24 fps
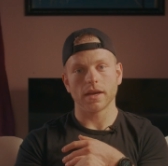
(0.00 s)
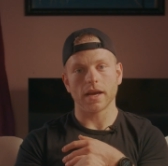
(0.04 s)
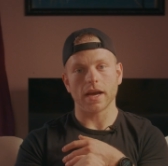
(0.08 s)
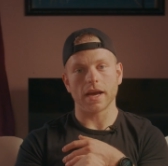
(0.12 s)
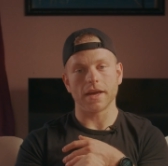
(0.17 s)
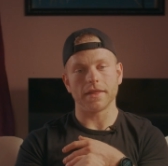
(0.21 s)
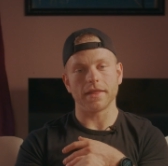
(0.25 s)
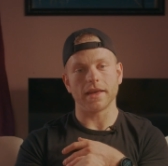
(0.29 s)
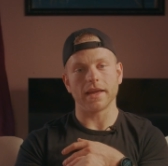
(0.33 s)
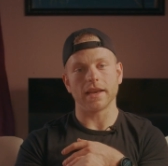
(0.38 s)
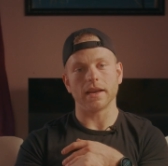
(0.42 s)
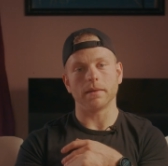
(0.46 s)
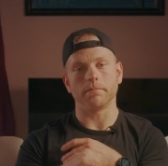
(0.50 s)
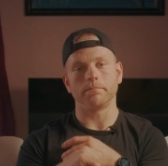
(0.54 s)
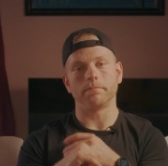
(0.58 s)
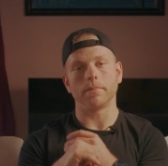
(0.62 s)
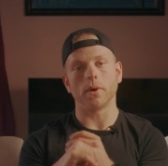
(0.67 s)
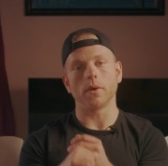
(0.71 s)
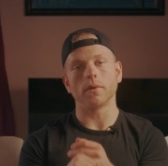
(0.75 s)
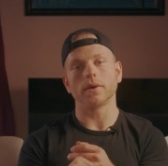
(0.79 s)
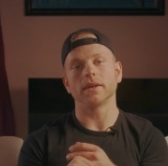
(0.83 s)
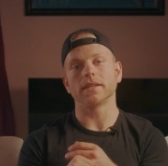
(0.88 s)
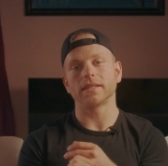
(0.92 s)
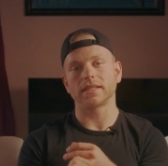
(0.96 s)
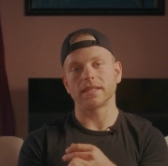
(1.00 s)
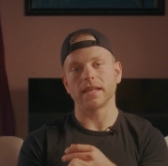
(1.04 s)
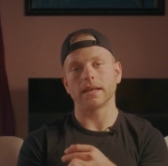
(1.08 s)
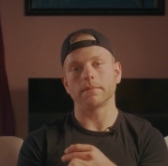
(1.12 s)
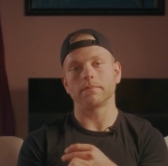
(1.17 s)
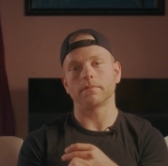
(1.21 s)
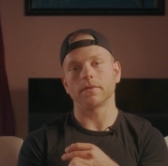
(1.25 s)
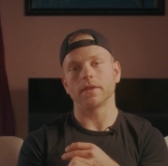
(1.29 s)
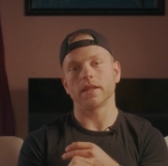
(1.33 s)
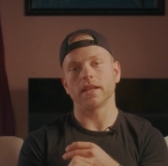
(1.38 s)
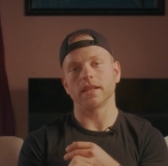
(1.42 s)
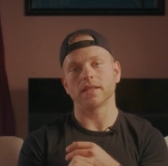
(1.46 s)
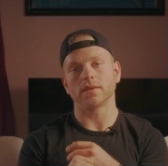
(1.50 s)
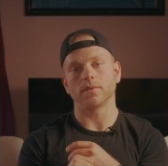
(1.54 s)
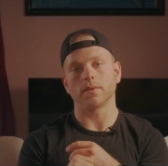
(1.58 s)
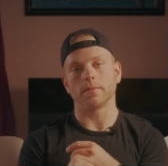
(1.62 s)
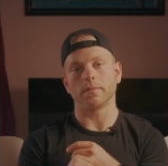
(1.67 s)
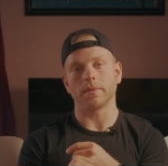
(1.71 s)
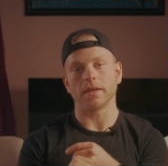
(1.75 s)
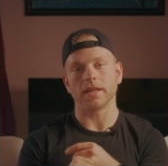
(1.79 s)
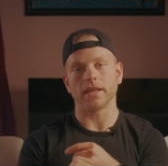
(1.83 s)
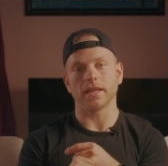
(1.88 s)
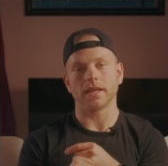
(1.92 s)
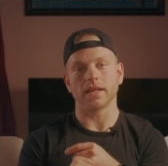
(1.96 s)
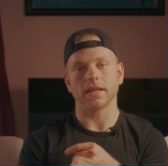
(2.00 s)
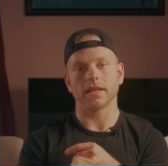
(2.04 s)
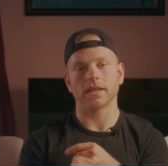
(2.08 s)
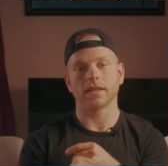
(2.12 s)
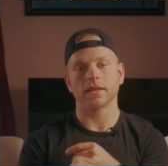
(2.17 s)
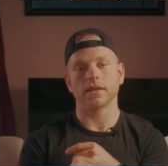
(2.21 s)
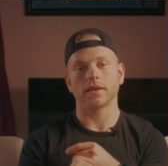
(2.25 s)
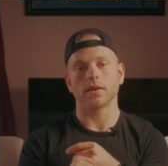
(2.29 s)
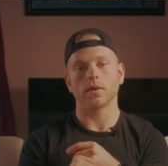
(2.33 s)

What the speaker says: And then a bonus tip for this would be,